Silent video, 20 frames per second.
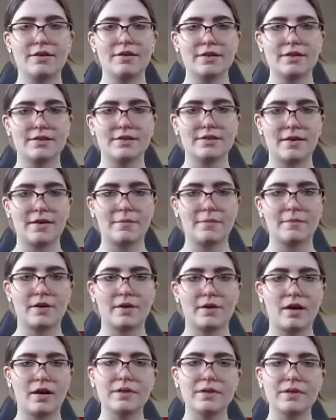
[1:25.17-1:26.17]
are there
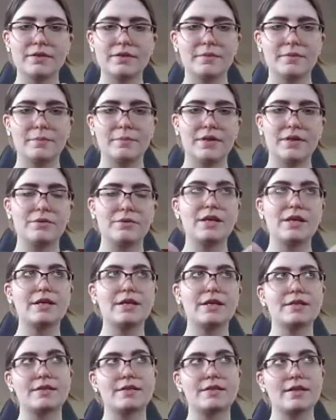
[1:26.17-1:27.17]
some common
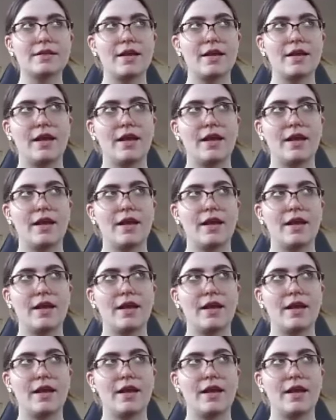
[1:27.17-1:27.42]
periods